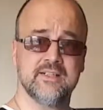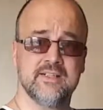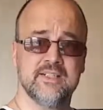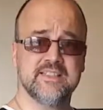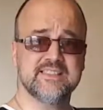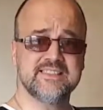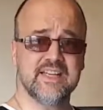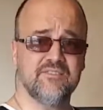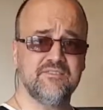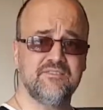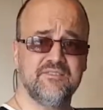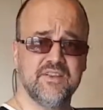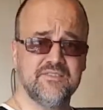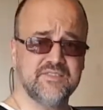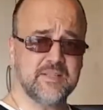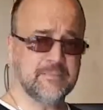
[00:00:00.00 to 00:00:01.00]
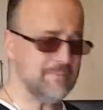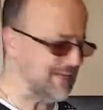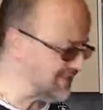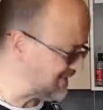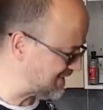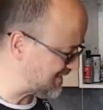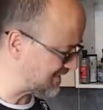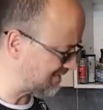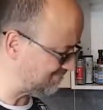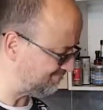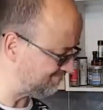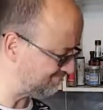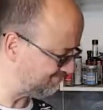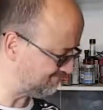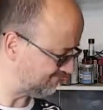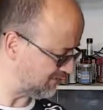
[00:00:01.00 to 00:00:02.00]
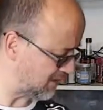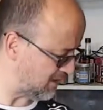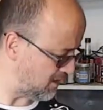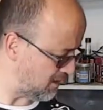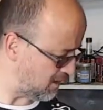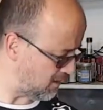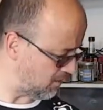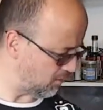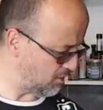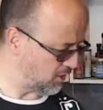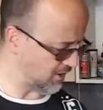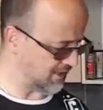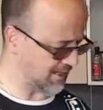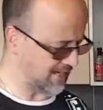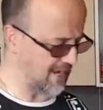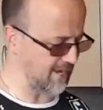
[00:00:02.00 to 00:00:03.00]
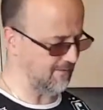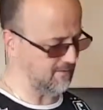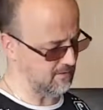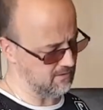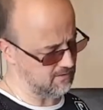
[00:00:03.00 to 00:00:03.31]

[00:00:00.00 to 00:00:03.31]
750 mince. We're looking at